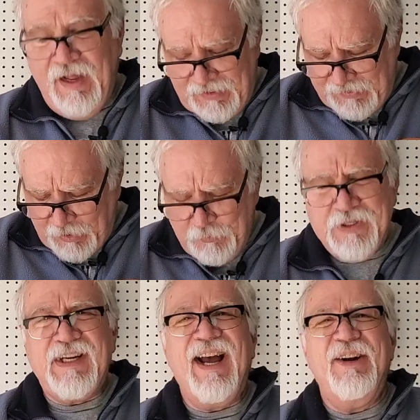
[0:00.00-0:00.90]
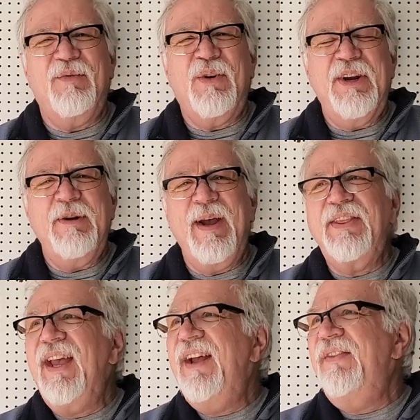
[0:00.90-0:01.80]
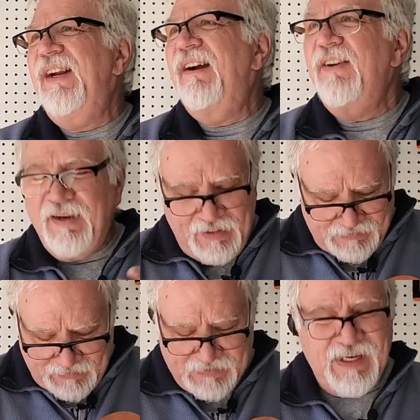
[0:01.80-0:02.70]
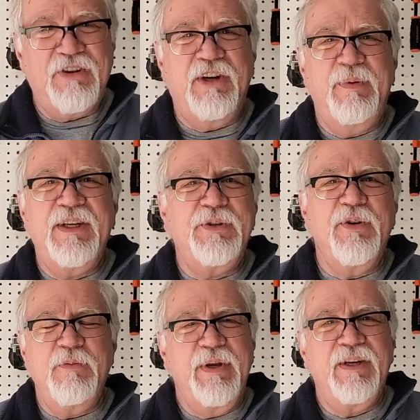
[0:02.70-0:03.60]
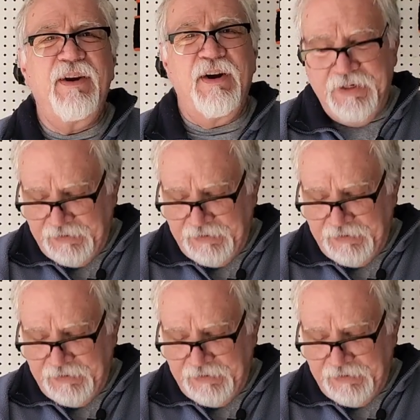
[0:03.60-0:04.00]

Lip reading: I was kind of worried about that, and then I realized that's all going to be under the pick guard